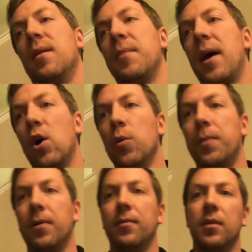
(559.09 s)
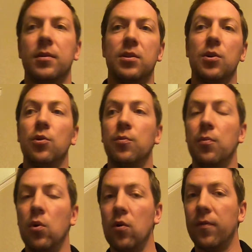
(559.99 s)
help the tune
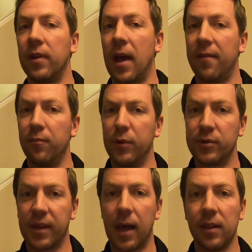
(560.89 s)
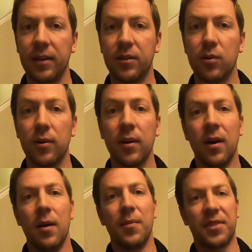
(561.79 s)
move and have musicality to it,
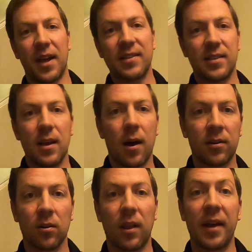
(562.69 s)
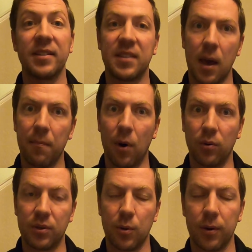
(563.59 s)
but that's the underlying
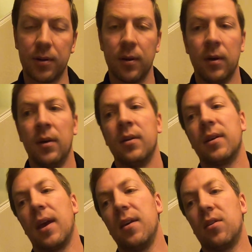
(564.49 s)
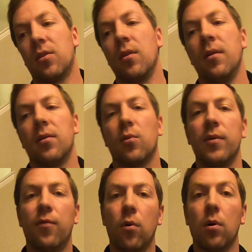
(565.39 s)
tempo to it. Okay,
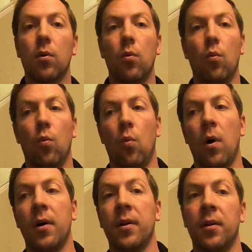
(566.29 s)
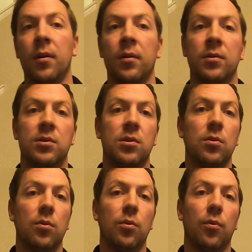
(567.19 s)
3/4, 1,
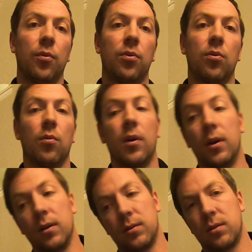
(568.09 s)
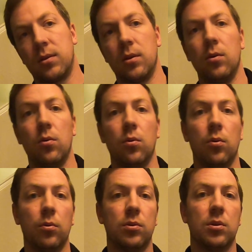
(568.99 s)
2, 3,
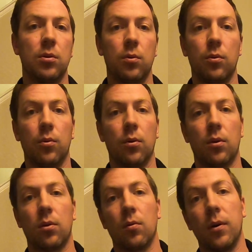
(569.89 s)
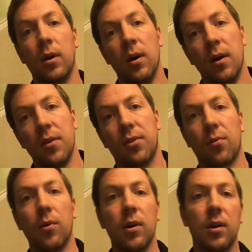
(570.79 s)
2, 2, 3,
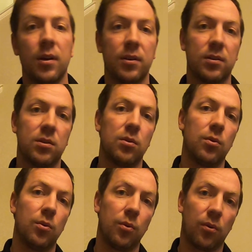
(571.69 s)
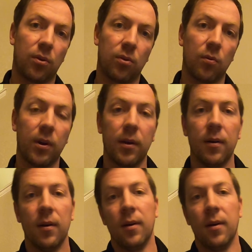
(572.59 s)
3, 2, 3,